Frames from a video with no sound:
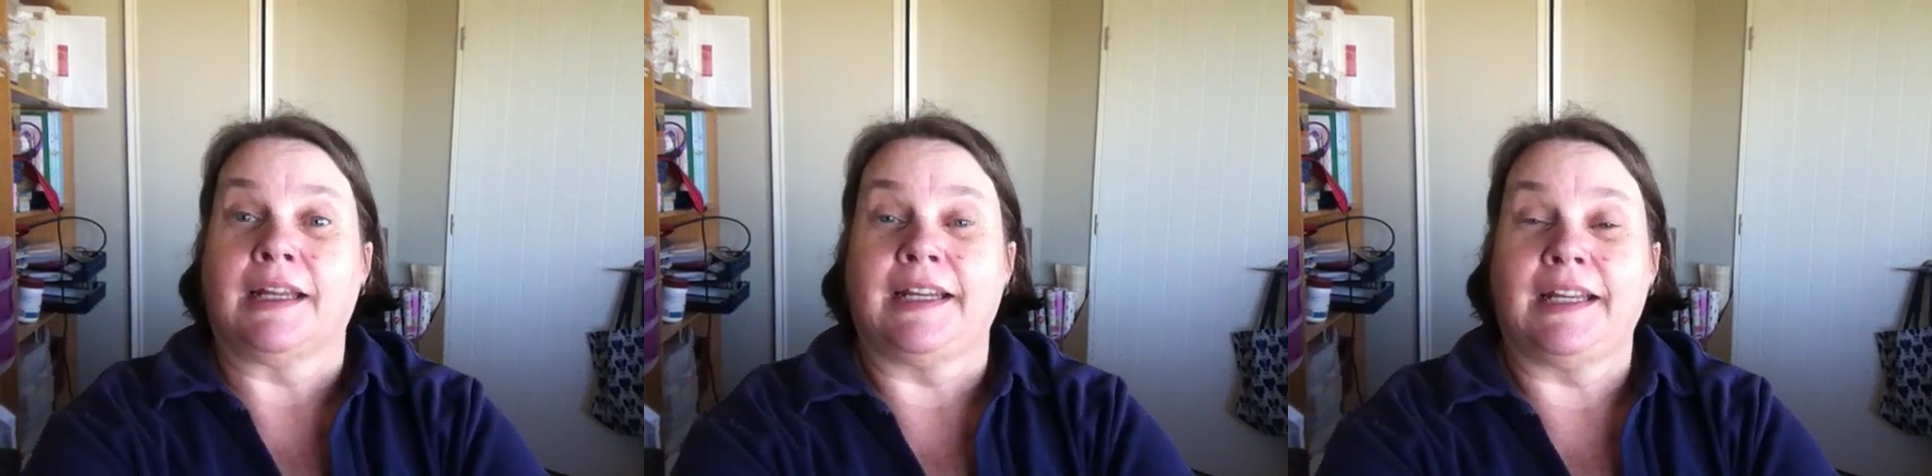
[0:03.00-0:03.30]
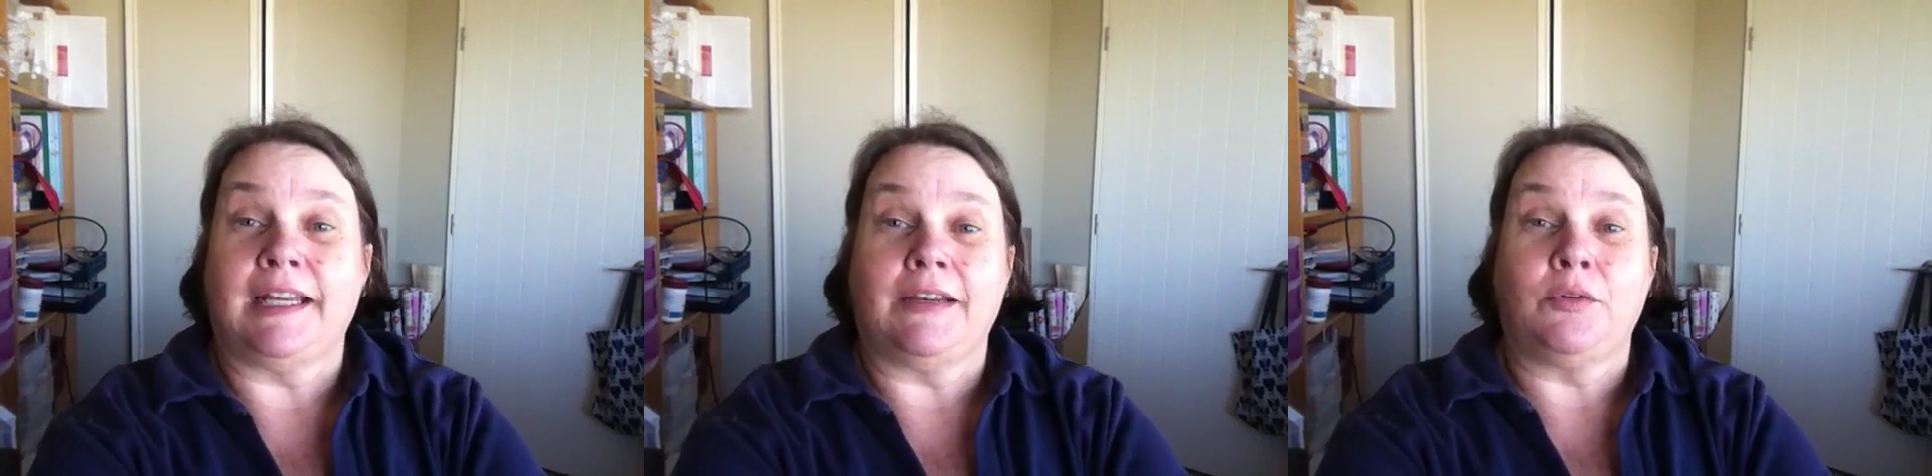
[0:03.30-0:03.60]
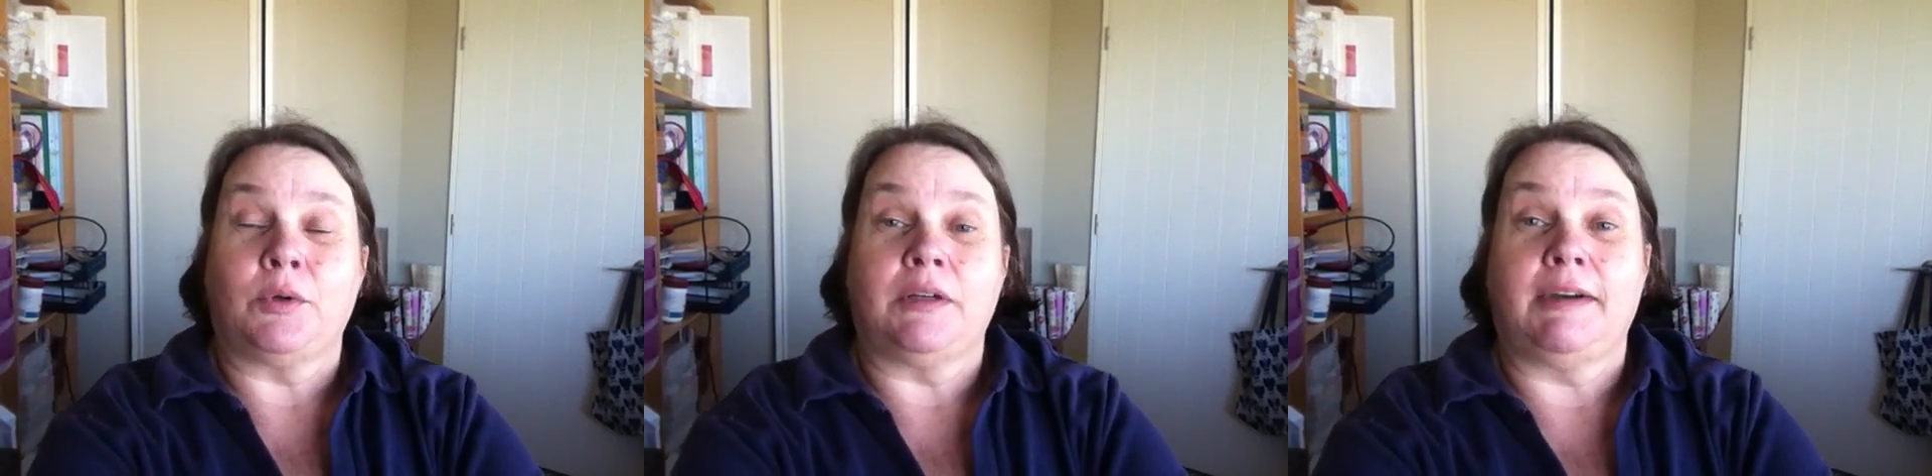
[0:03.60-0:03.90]
G'day
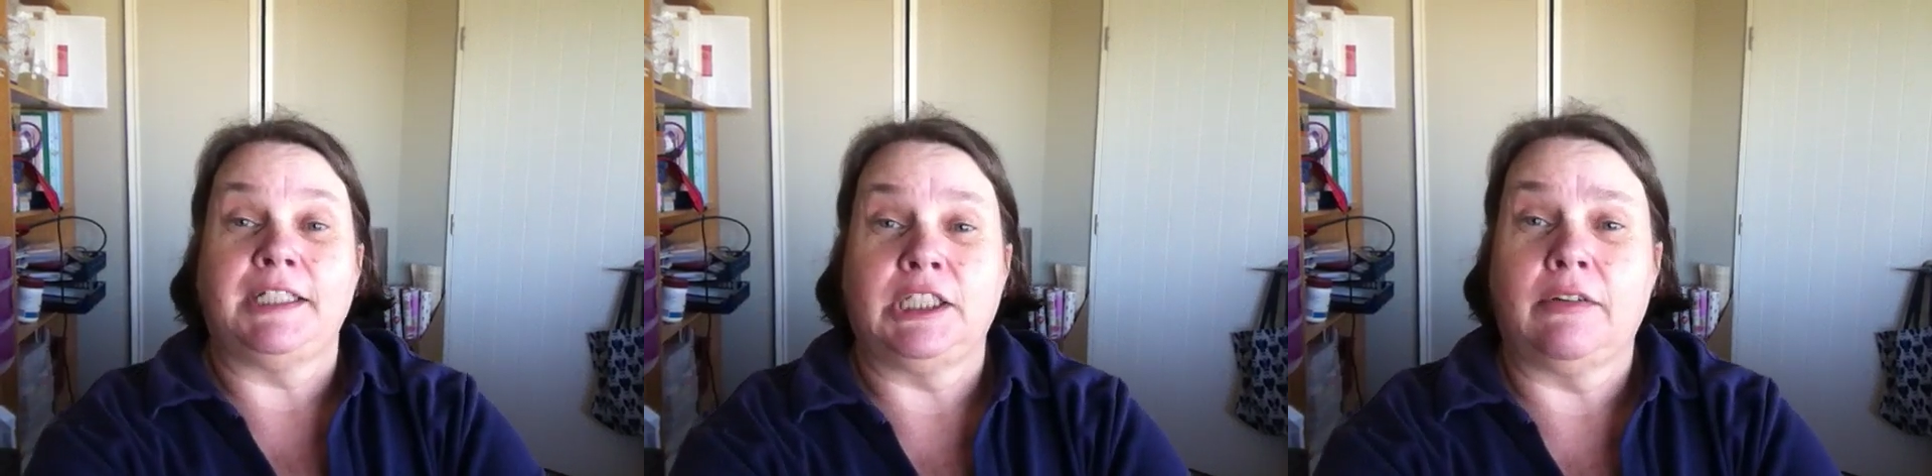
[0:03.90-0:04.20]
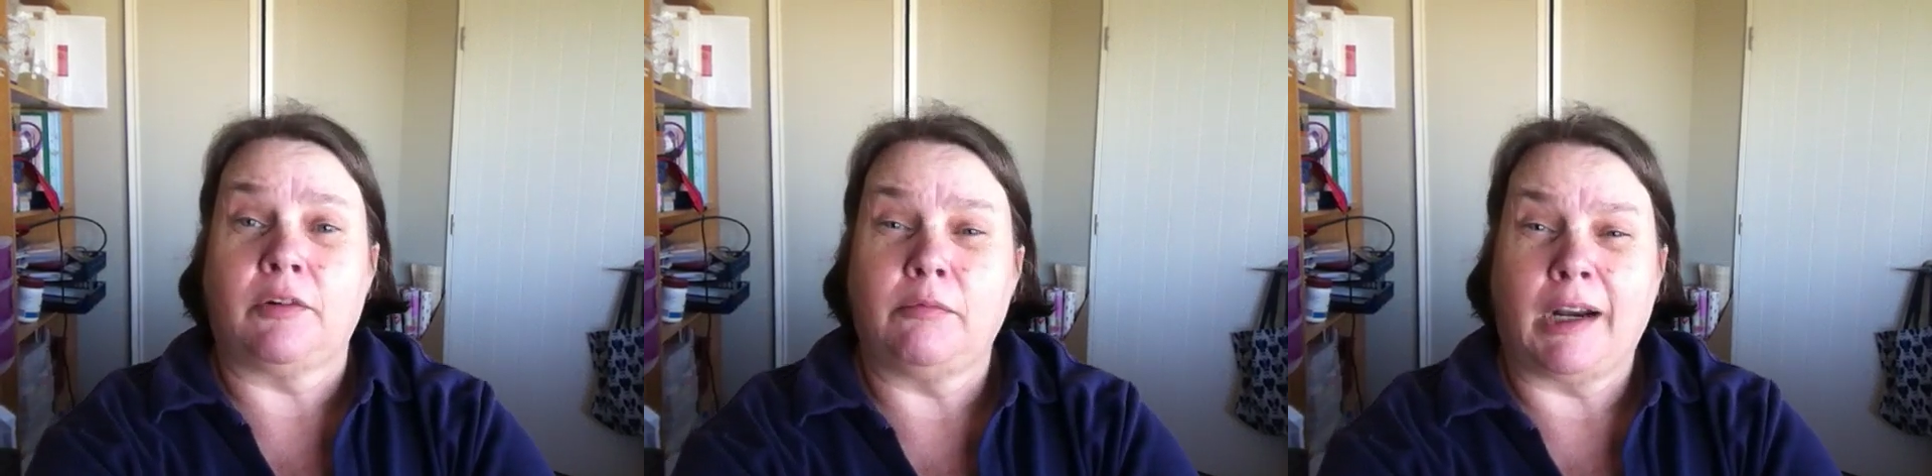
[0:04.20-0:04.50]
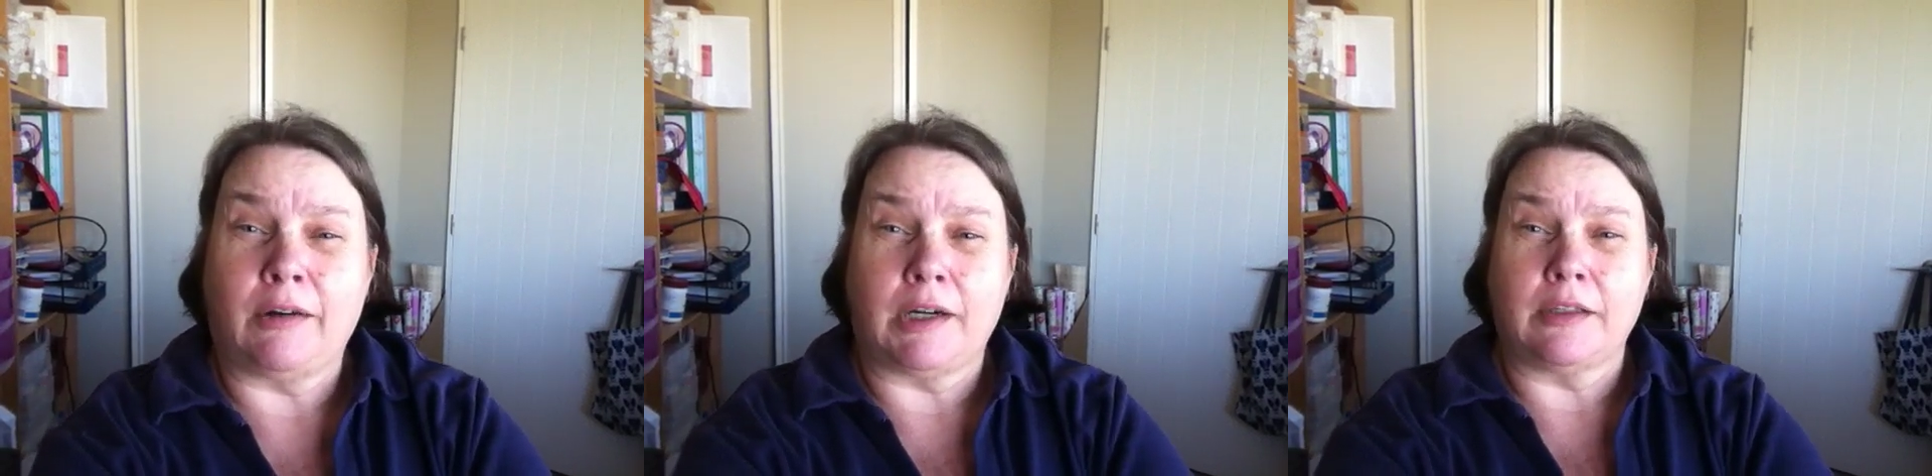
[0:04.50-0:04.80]
everyone, Rach here from
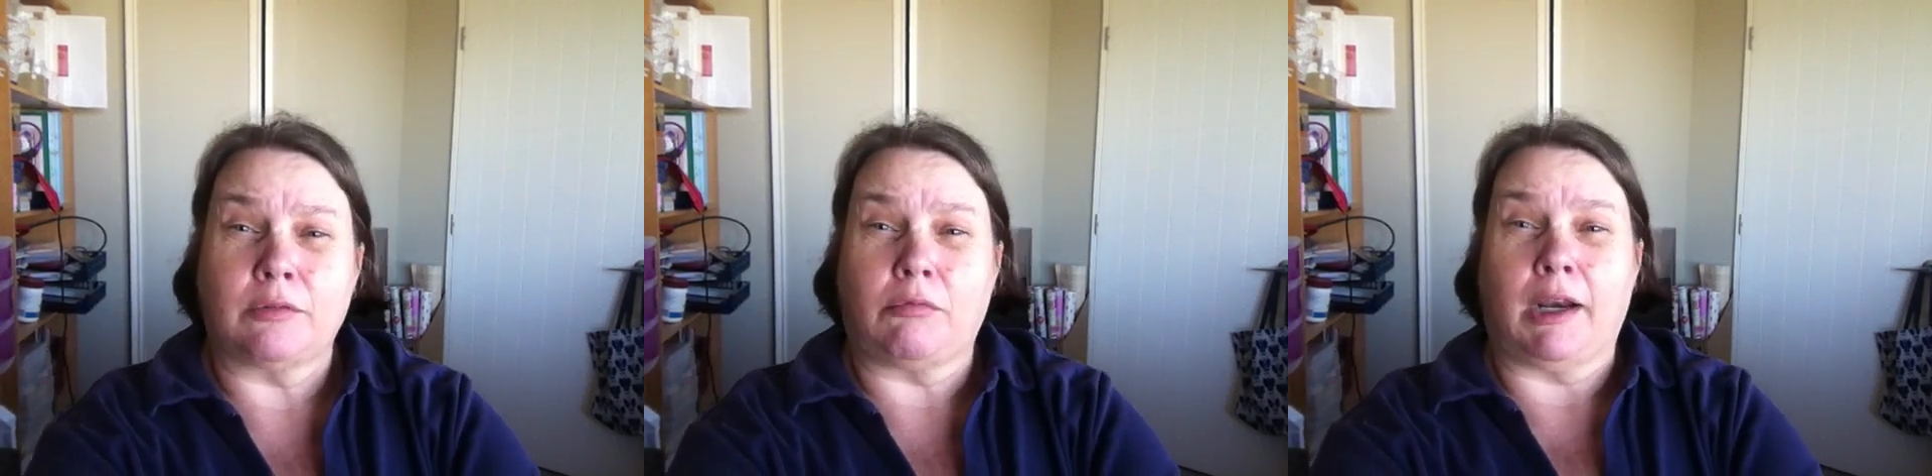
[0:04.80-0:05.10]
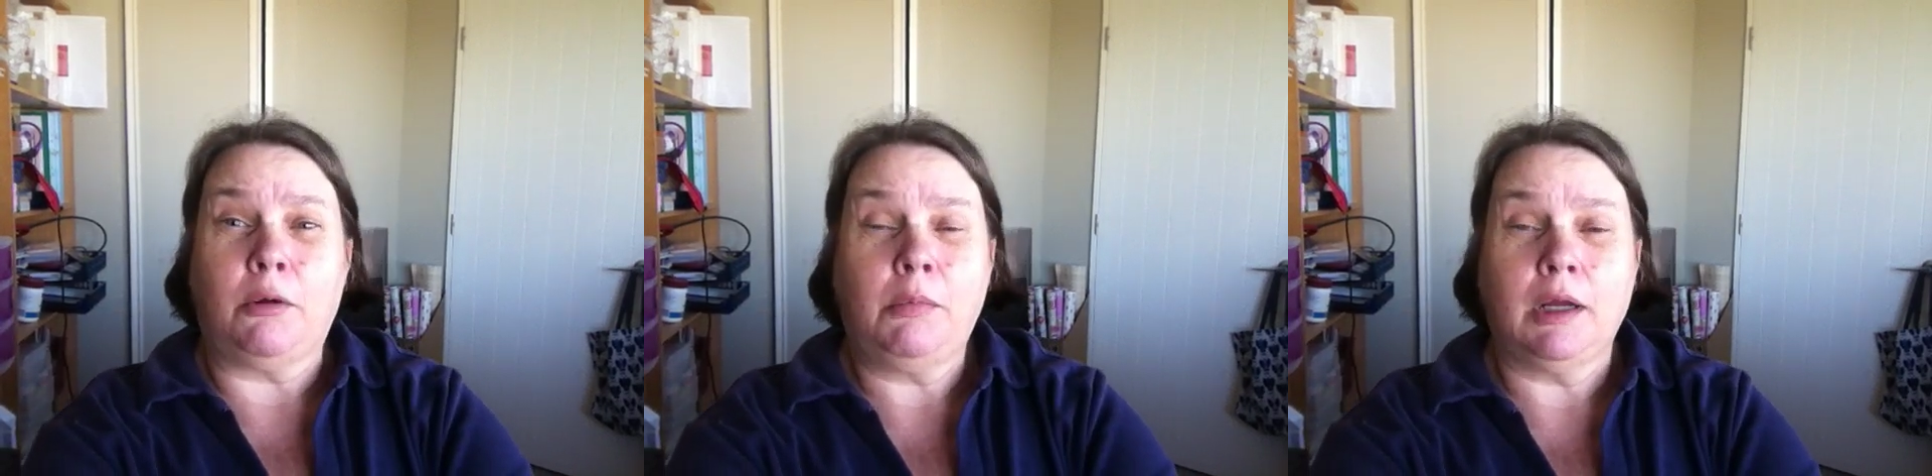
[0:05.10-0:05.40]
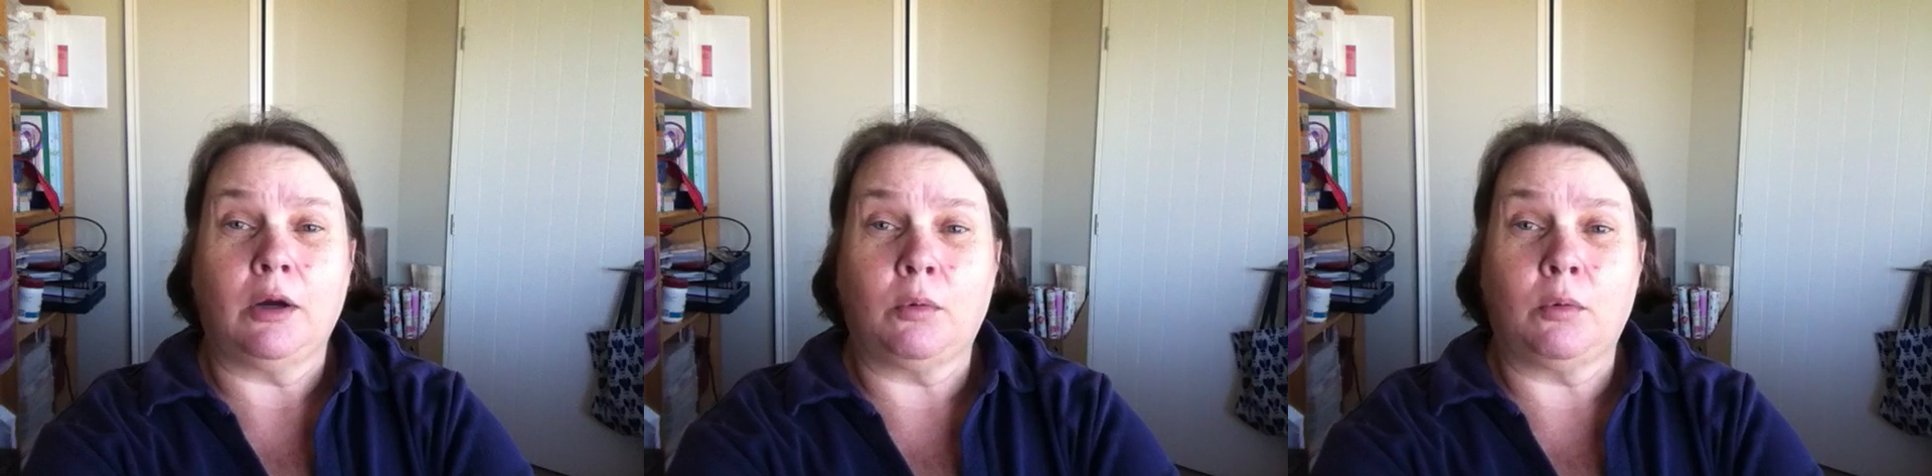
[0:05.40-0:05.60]
Rara's Realm.